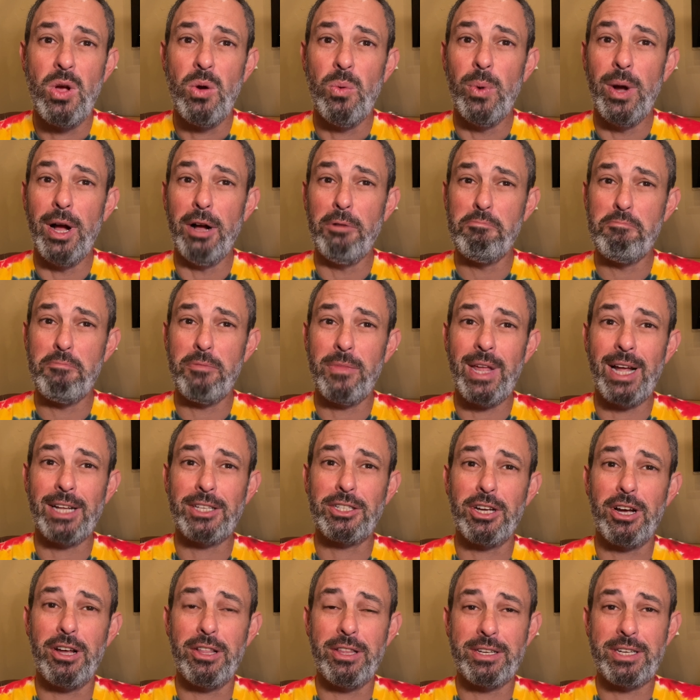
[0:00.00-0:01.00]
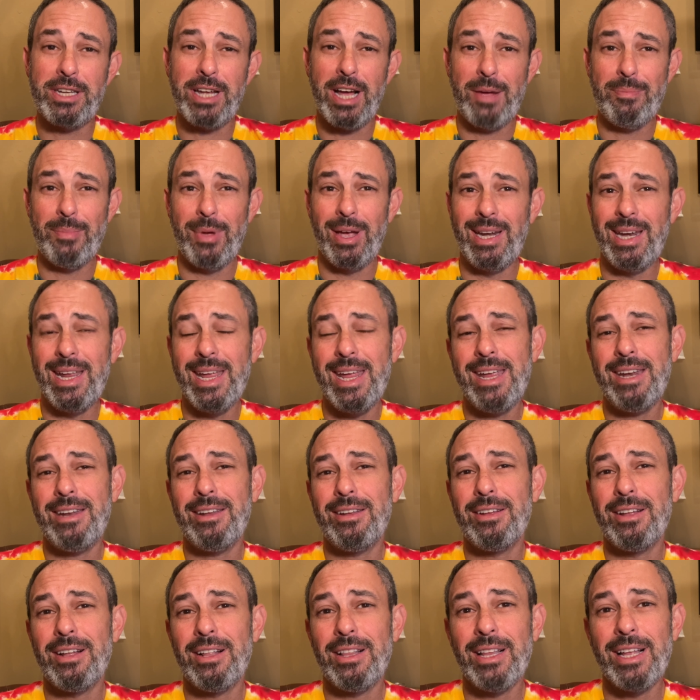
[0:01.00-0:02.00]
Well, that's all the time I
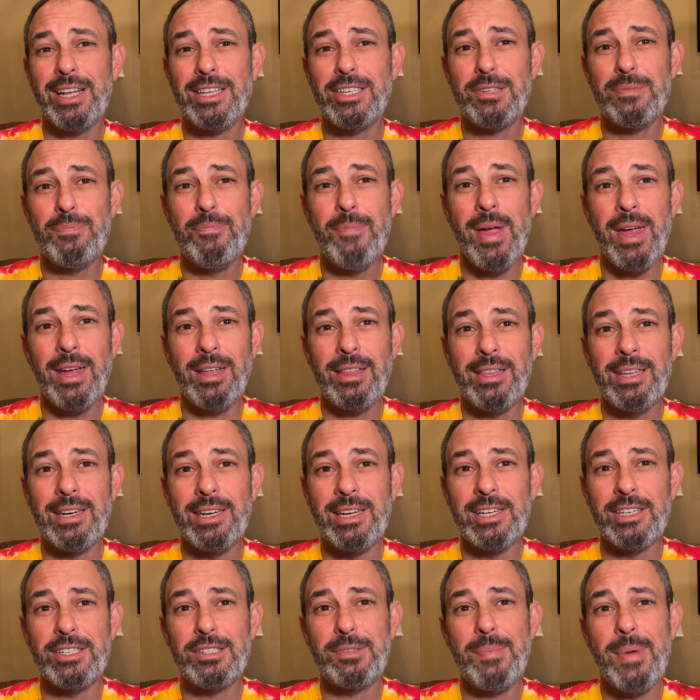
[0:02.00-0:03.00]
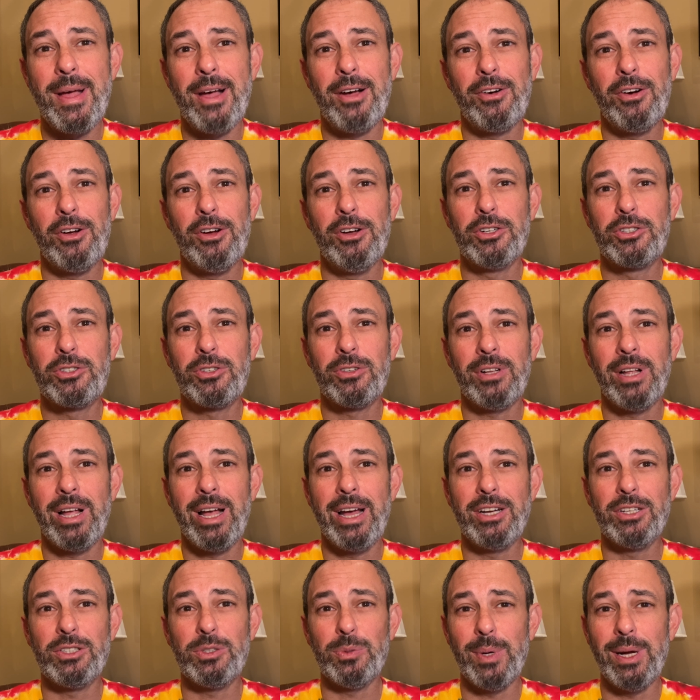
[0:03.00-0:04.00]
need. Let's make the dismount
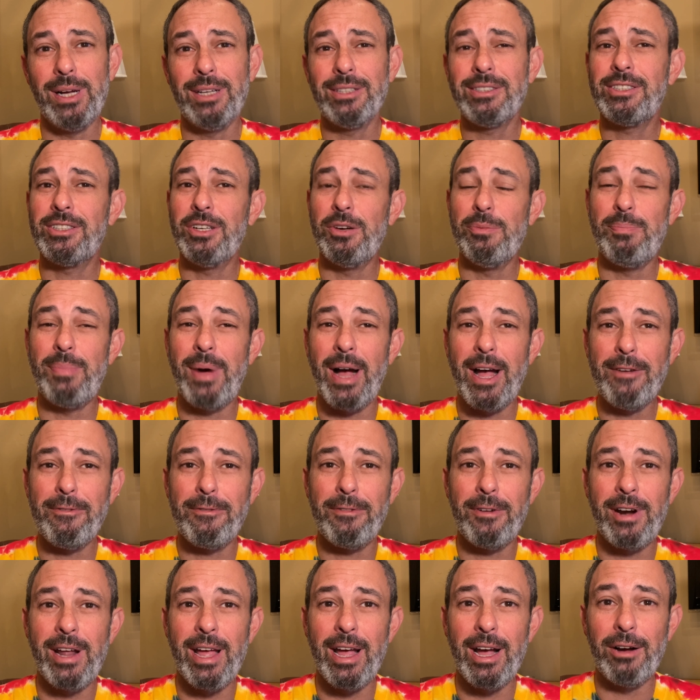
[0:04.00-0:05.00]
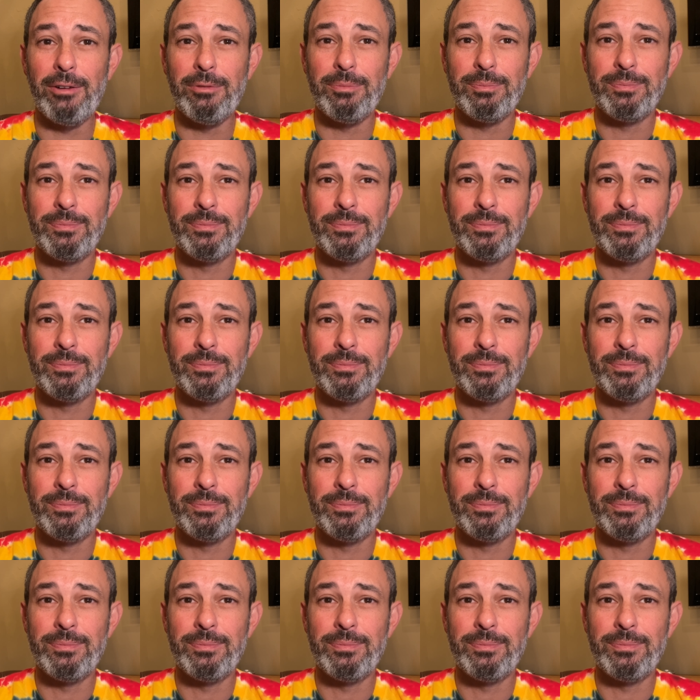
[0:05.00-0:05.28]
ultralight as well, so bye for now.